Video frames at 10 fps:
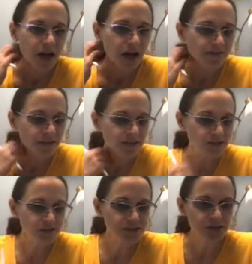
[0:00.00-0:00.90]
I've
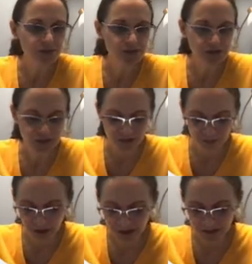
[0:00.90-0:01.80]
answered this question in
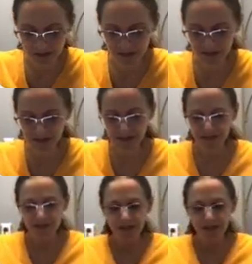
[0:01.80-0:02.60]
writing here.